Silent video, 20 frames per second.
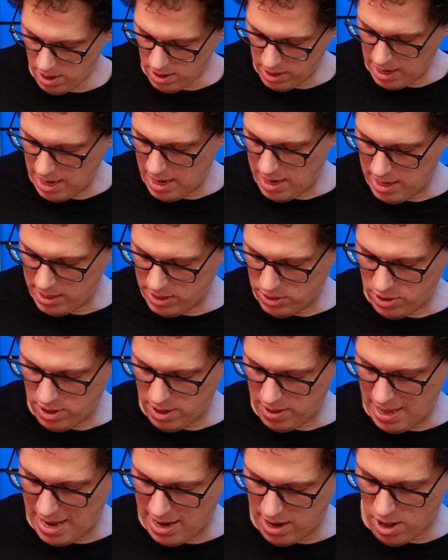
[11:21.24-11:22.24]
Okay, let's
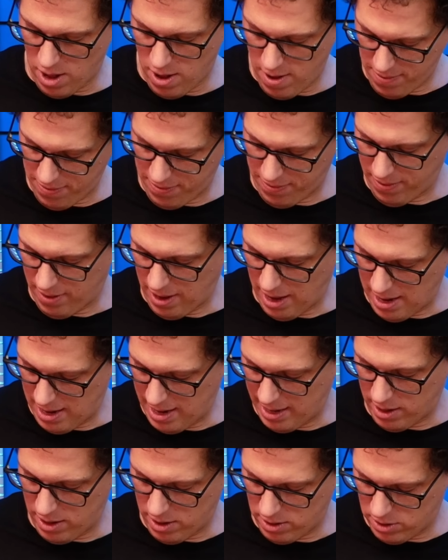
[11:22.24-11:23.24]
turn that off and
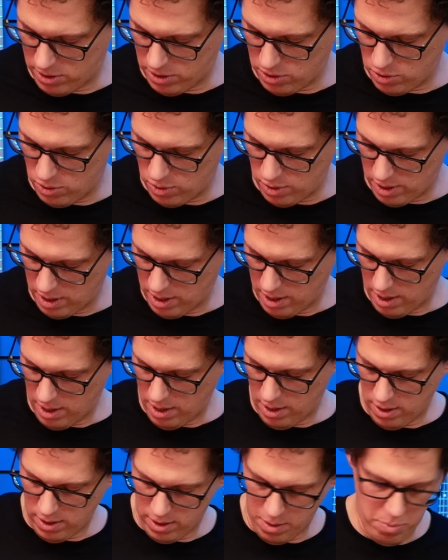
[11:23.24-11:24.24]
let's go to
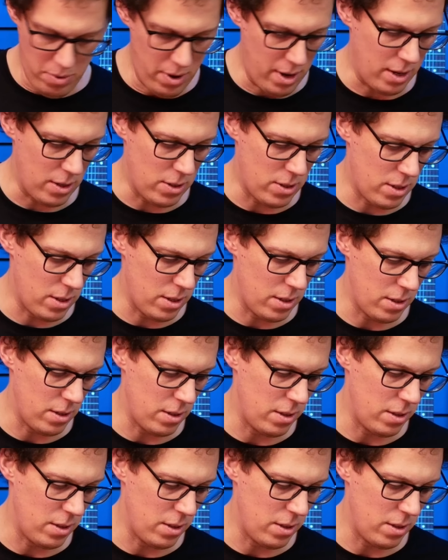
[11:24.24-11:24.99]
the bridge.